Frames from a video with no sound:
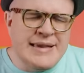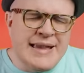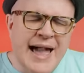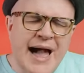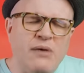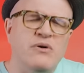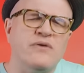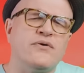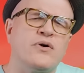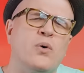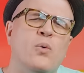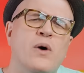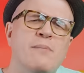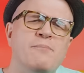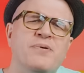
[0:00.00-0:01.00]
However,
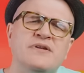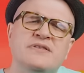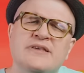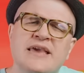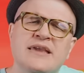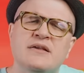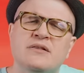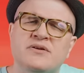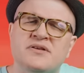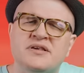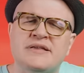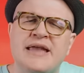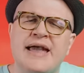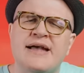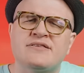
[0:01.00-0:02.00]
one particular
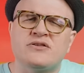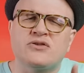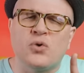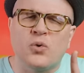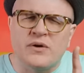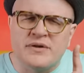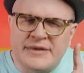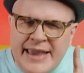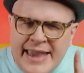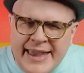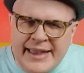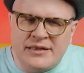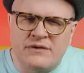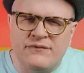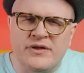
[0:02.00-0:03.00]
stanza towards the
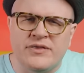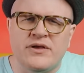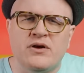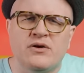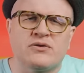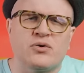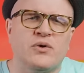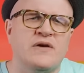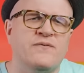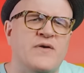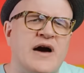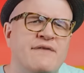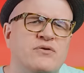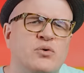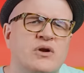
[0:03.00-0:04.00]
end of In the Year
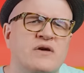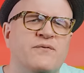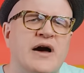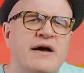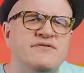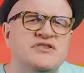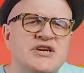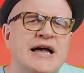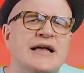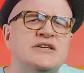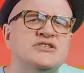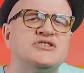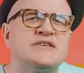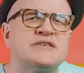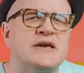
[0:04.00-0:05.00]
twenty-five twenty-five
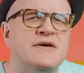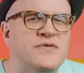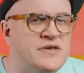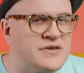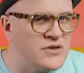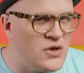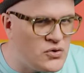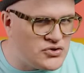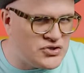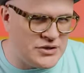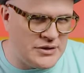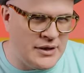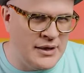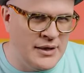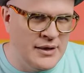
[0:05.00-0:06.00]
challenges this
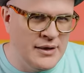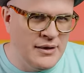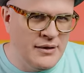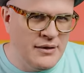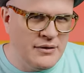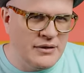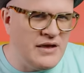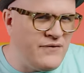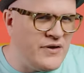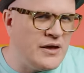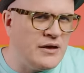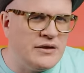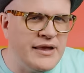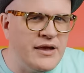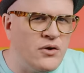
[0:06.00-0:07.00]
notion, leaving
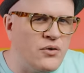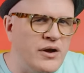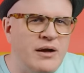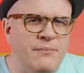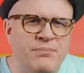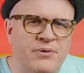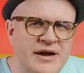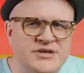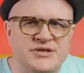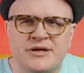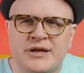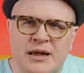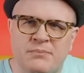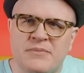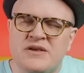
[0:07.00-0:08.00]
a lingering impression
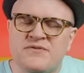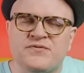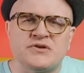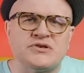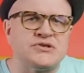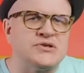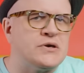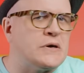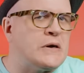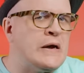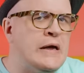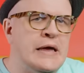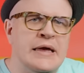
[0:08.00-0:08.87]
on me for sure.